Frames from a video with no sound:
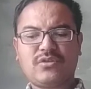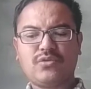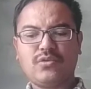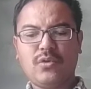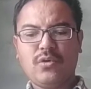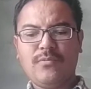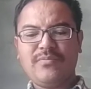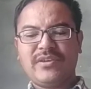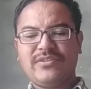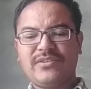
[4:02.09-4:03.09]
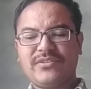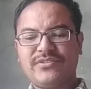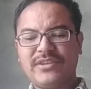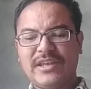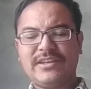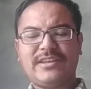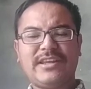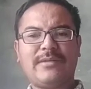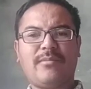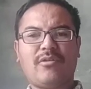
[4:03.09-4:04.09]
to know the
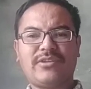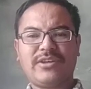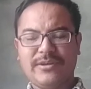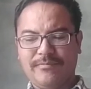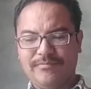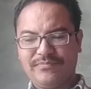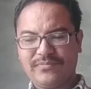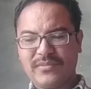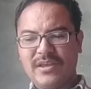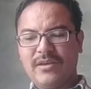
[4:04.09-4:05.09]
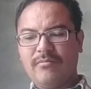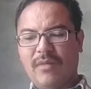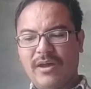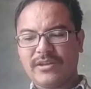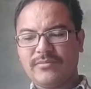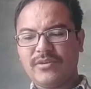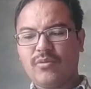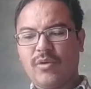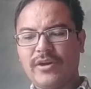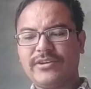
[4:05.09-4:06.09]
reality about him. Barnaby
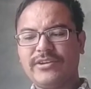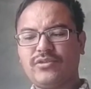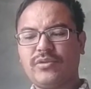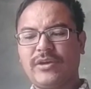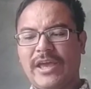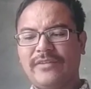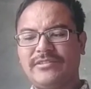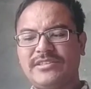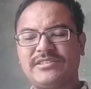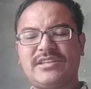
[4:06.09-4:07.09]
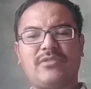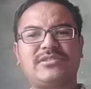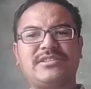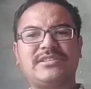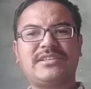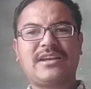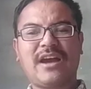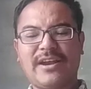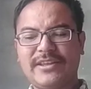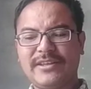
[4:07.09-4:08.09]
wanted to have his doubts
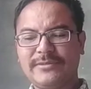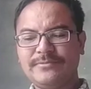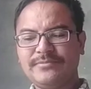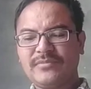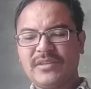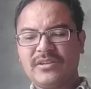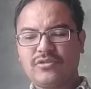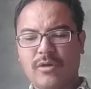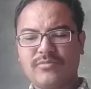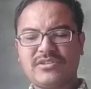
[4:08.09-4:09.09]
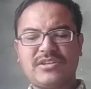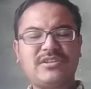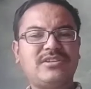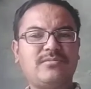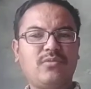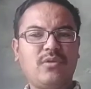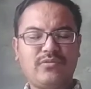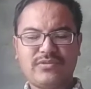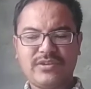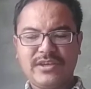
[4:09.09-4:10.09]
regarding Thompson
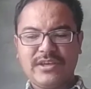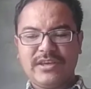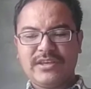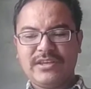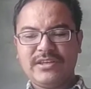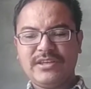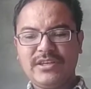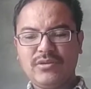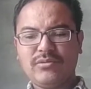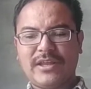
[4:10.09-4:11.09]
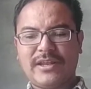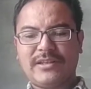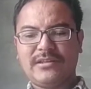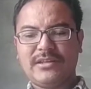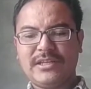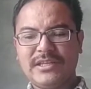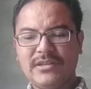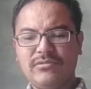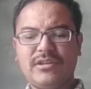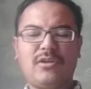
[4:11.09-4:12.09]
removed. He knew
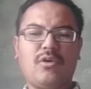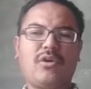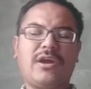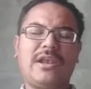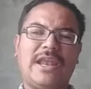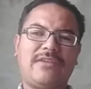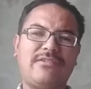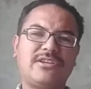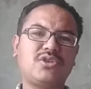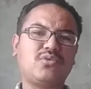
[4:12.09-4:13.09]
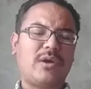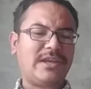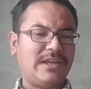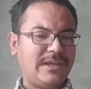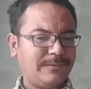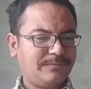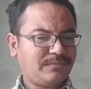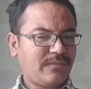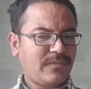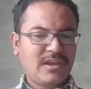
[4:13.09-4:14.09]
the local language Swahili.
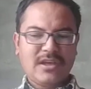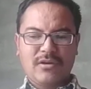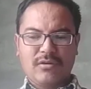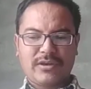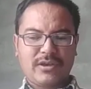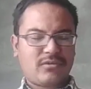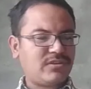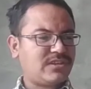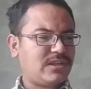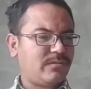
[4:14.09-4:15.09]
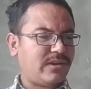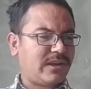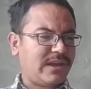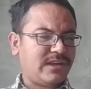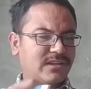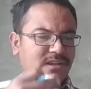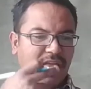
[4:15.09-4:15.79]
Okay, question number 8.